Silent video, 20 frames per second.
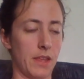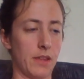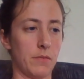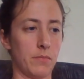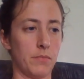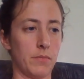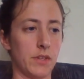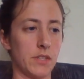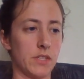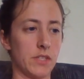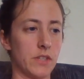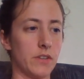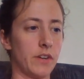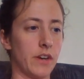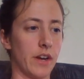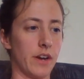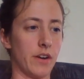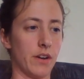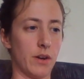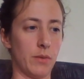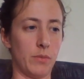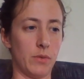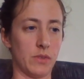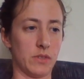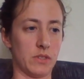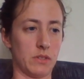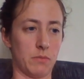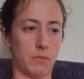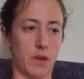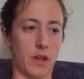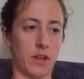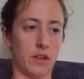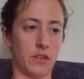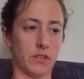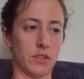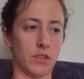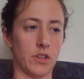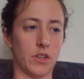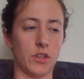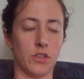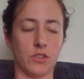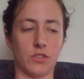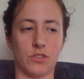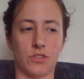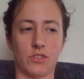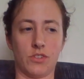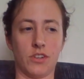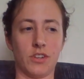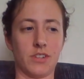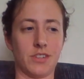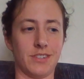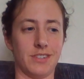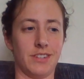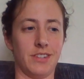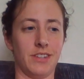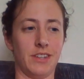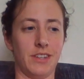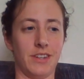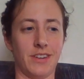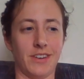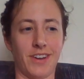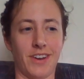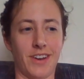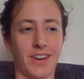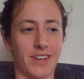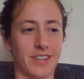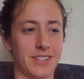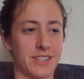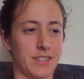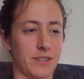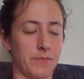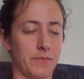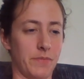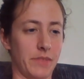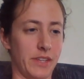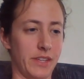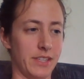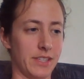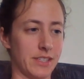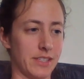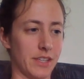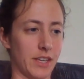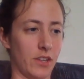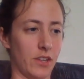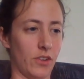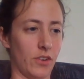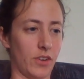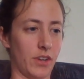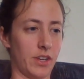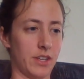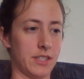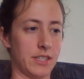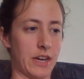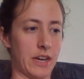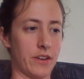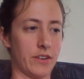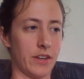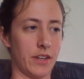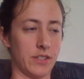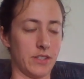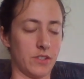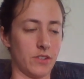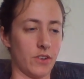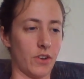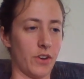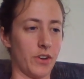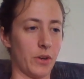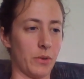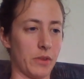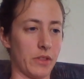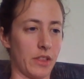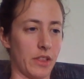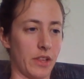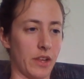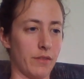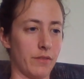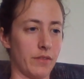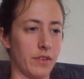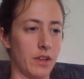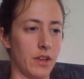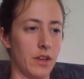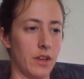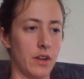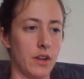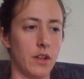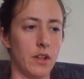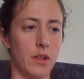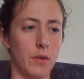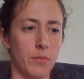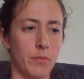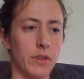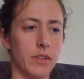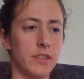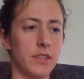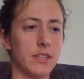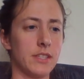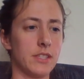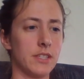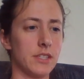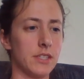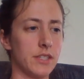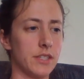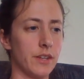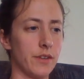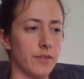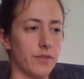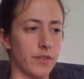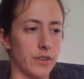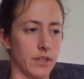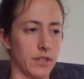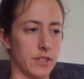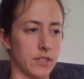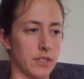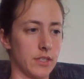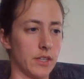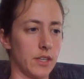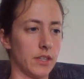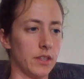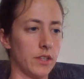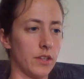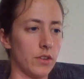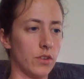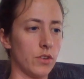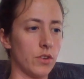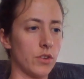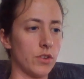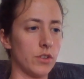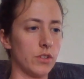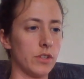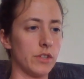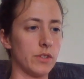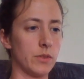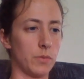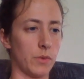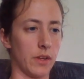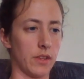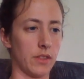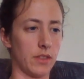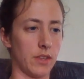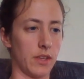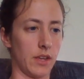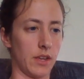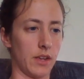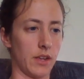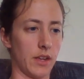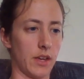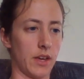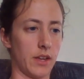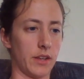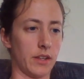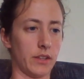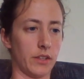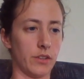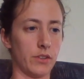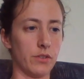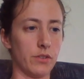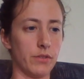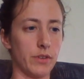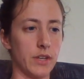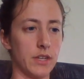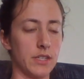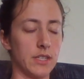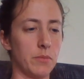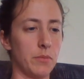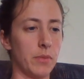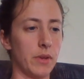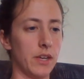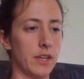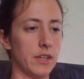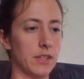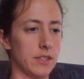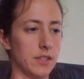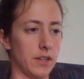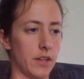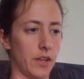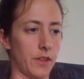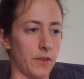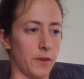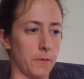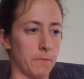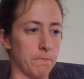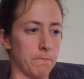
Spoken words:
Mr. Arable smiled. "Certainly not," he said, looking down at his daughter with love. "But this is different. A little girl is one thing, and a little runty pig is another."